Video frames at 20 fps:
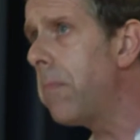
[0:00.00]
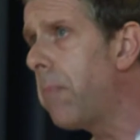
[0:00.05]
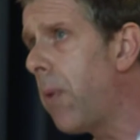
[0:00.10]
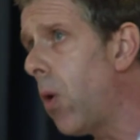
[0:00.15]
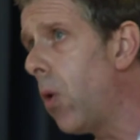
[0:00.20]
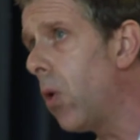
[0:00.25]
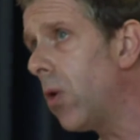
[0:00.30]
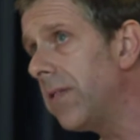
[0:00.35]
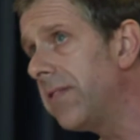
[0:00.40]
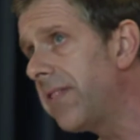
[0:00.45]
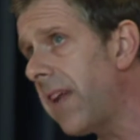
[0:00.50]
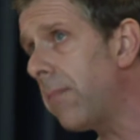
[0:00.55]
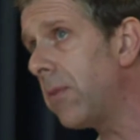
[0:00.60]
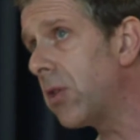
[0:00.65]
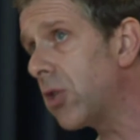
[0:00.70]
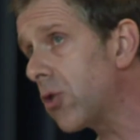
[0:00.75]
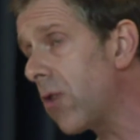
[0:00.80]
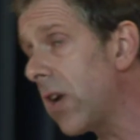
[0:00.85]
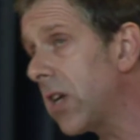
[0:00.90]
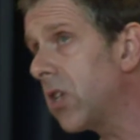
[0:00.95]
important
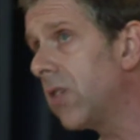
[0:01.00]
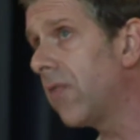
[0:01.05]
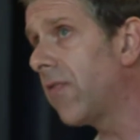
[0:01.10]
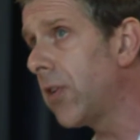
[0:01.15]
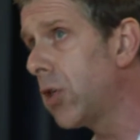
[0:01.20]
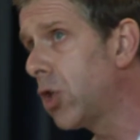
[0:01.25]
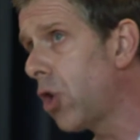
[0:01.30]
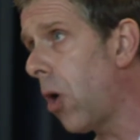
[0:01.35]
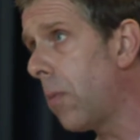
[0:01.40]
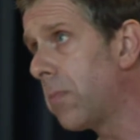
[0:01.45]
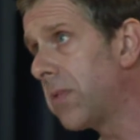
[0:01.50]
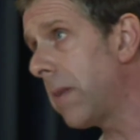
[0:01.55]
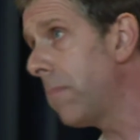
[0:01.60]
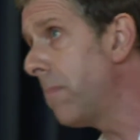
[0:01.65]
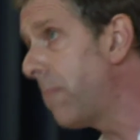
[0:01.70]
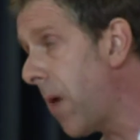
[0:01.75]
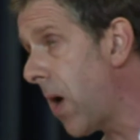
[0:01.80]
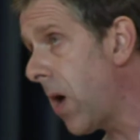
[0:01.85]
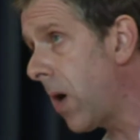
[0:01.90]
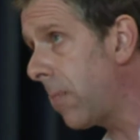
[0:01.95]
demonstration for jobs
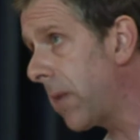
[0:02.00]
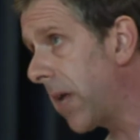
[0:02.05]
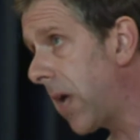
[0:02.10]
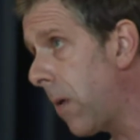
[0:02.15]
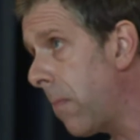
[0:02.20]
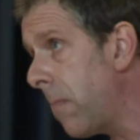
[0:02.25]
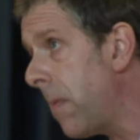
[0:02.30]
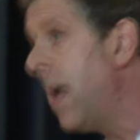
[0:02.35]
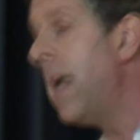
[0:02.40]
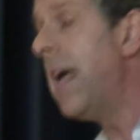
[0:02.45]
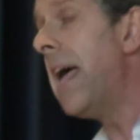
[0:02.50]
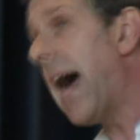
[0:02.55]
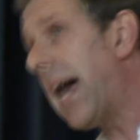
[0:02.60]
in Birmingham,